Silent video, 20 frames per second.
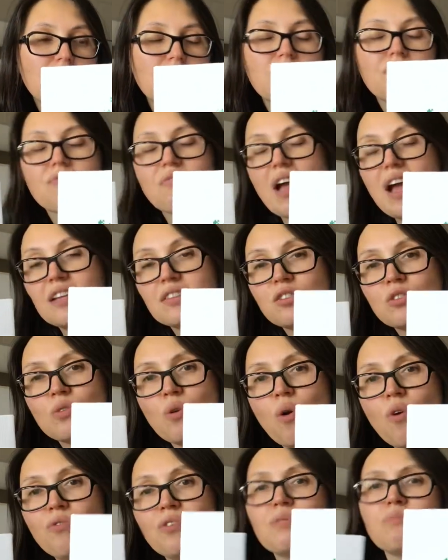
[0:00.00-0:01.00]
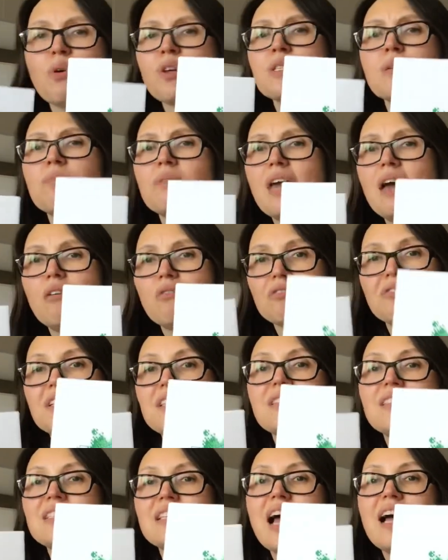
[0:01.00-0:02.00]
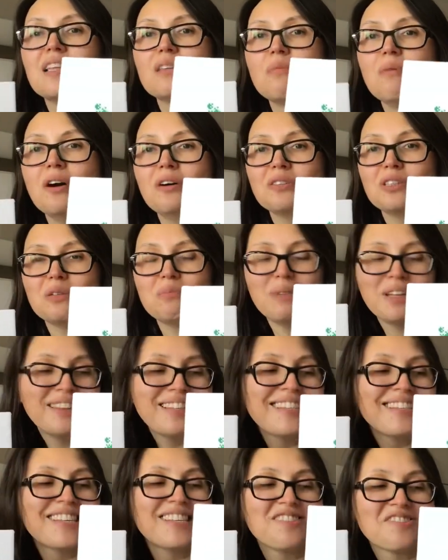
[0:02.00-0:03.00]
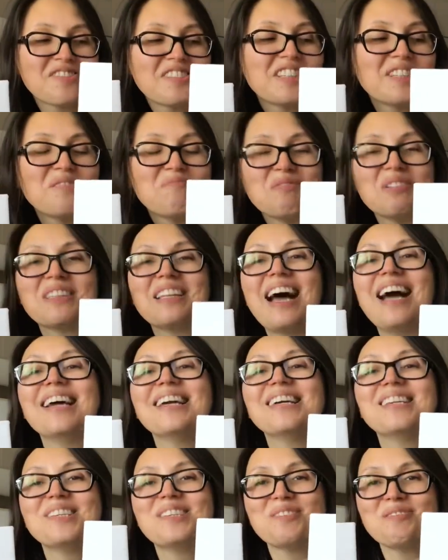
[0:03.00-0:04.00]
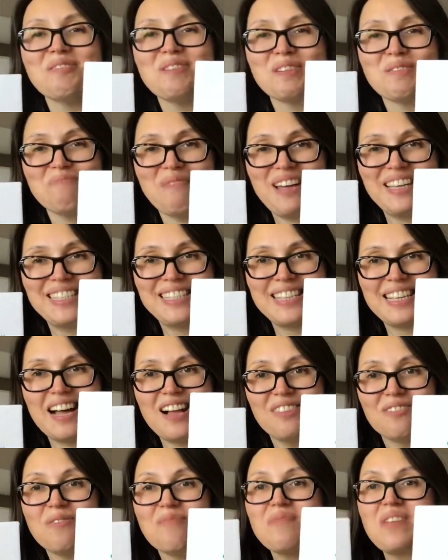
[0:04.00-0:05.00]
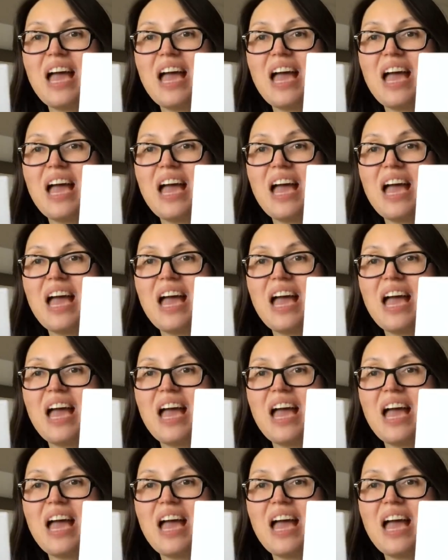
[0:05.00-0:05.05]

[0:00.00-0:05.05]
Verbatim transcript: thread too often possibly I already said about it but this is really what I enjoyed myself